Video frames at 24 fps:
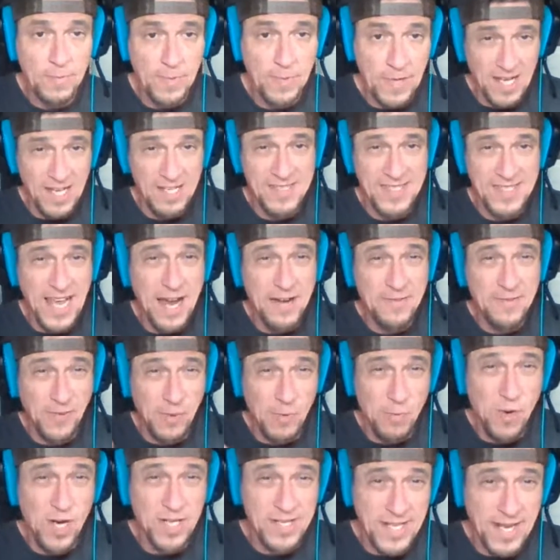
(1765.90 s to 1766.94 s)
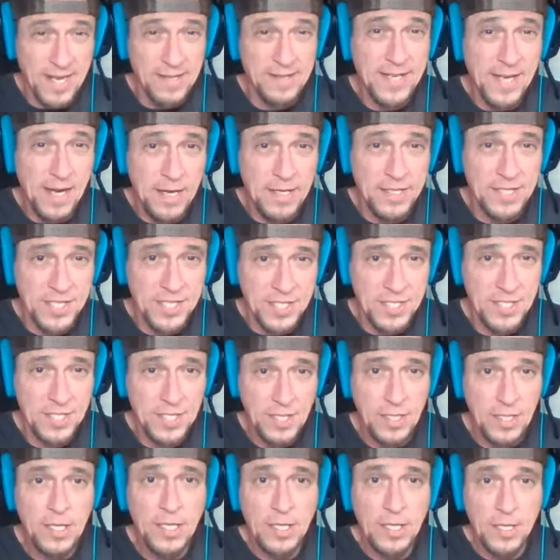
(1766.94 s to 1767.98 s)
Aside from what they touch,
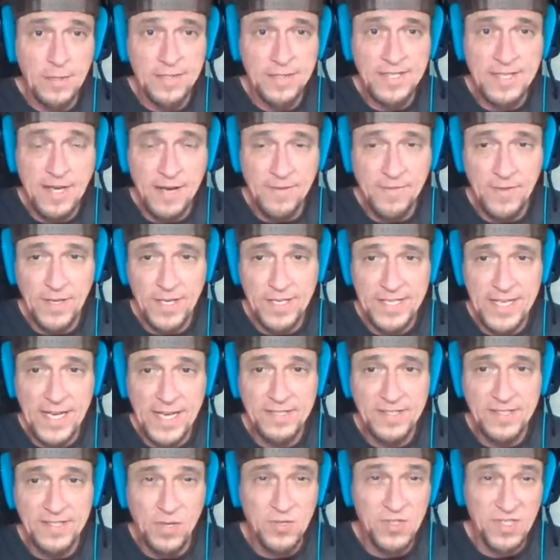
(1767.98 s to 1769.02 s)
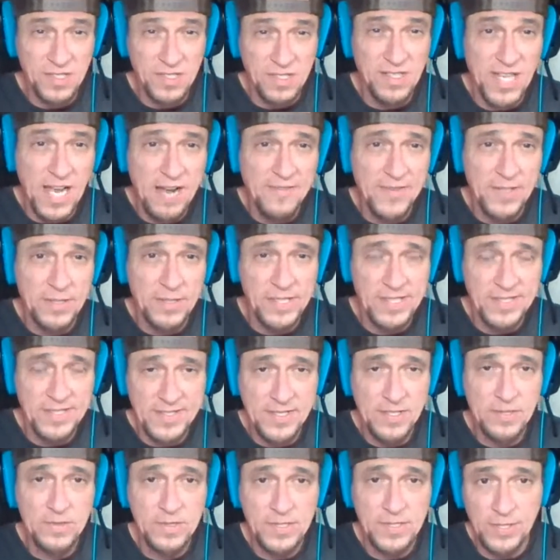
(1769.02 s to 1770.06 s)
you know, and stuff like that. So definitely
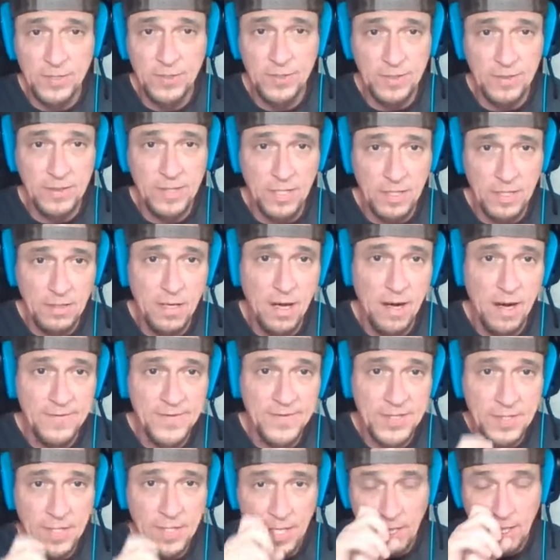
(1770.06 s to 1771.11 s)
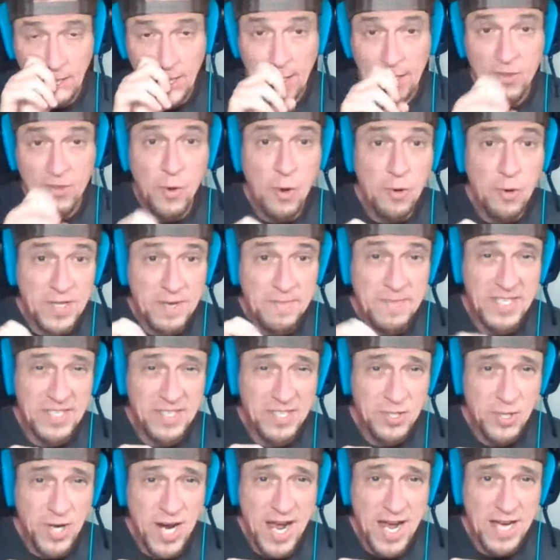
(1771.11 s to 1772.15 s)
still do the gloves and throw them in the
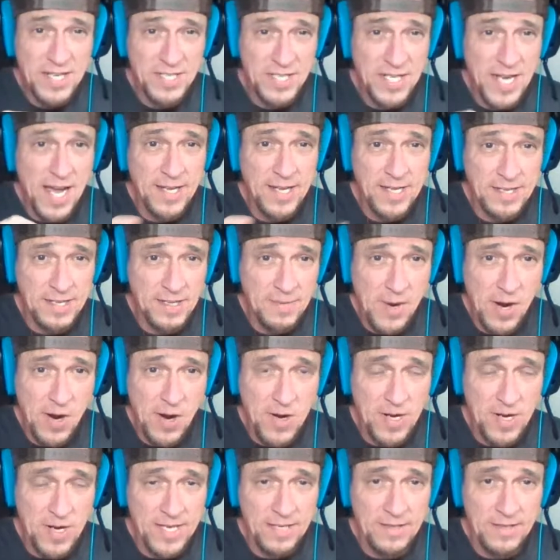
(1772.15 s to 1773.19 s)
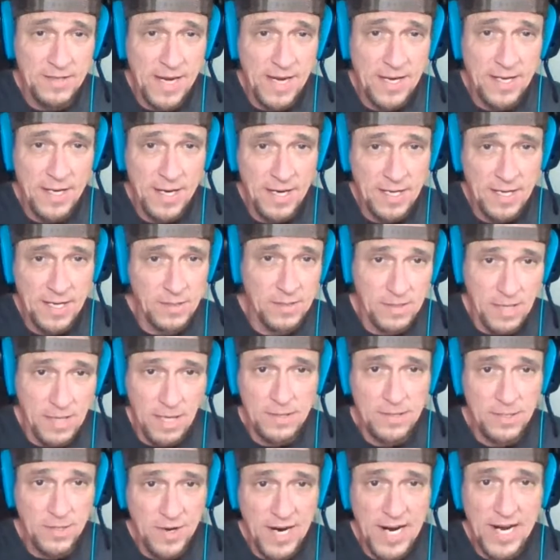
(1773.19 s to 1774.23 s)
trash, not in the parking lot,
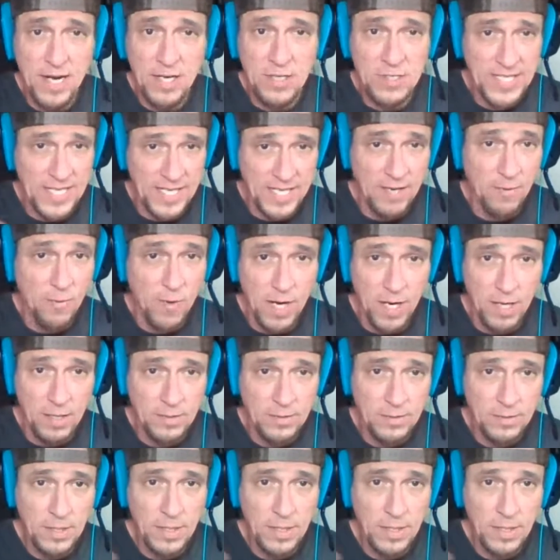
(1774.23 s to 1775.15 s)
on the ground, anywhere.